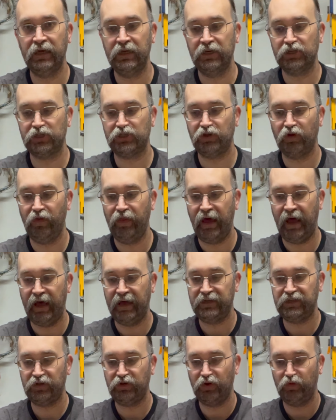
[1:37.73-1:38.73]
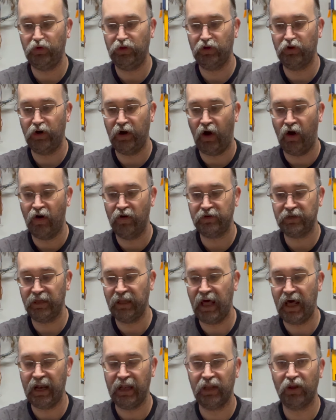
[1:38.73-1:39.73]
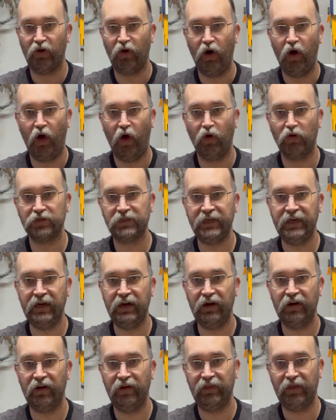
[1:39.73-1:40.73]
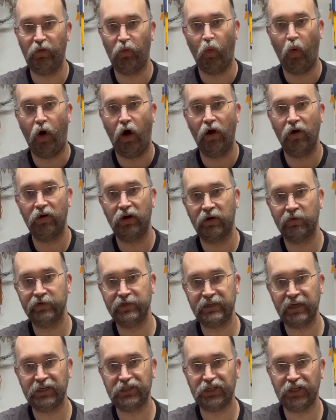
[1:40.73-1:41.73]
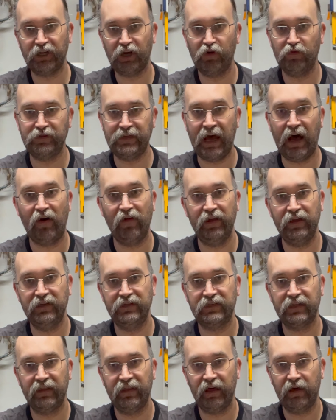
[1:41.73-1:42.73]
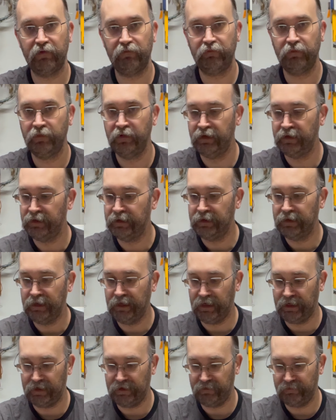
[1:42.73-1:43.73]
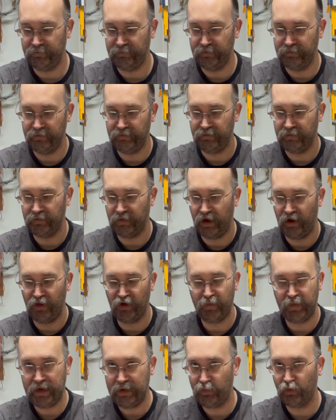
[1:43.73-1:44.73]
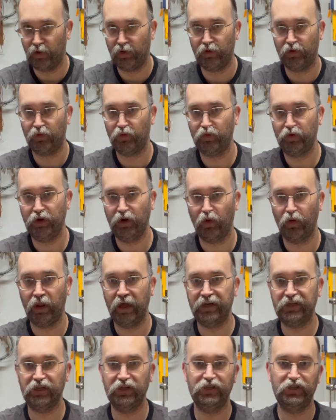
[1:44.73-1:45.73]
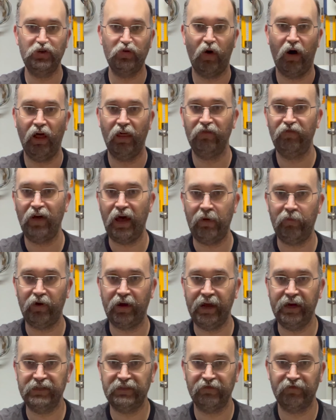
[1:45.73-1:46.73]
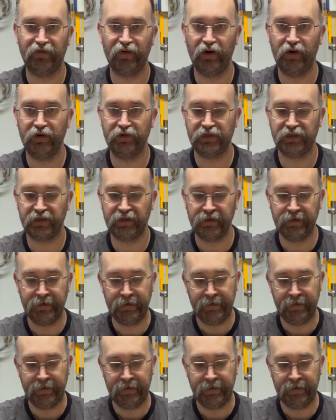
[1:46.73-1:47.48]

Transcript: so that there aren't a lot of little holes here, and then water could potentially go down into them. Other people, like to do all the fabrication first.